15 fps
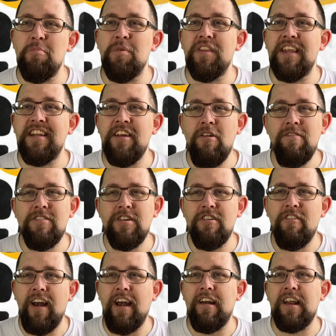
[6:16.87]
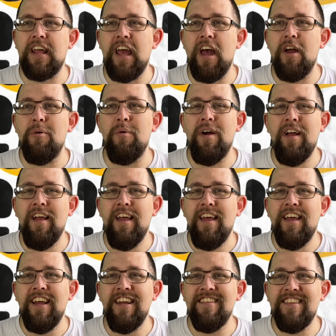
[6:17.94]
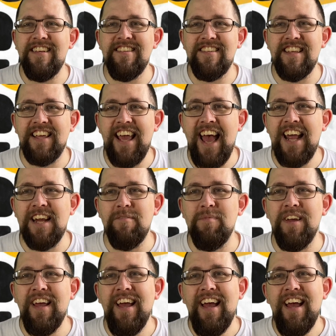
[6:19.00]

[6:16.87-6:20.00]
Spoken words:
but they don't turn around and go, is this the game?